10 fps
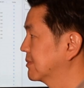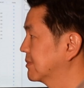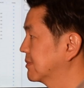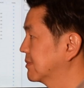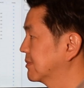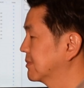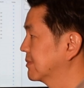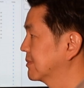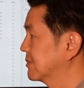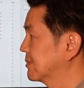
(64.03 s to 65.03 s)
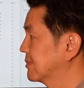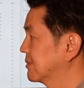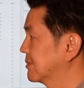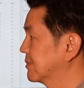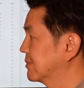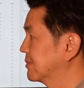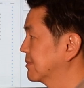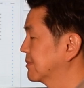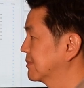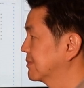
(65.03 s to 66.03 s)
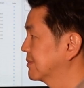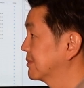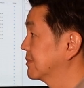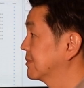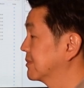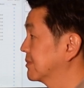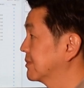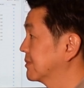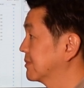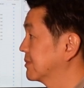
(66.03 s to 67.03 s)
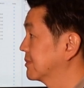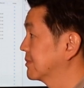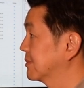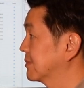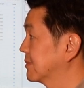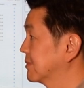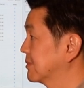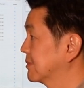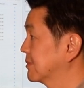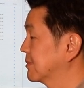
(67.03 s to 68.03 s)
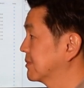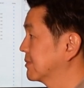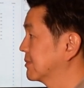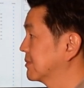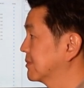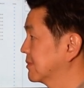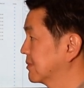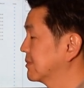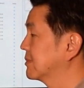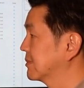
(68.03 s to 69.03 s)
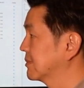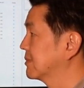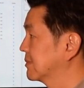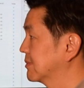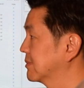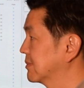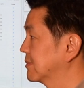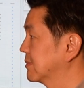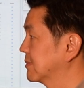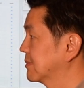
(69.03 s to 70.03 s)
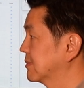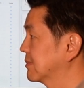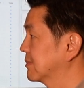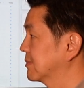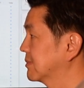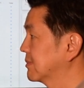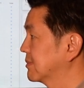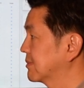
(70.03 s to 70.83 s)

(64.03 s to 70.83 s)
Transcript: No words are spoken by the person on screen.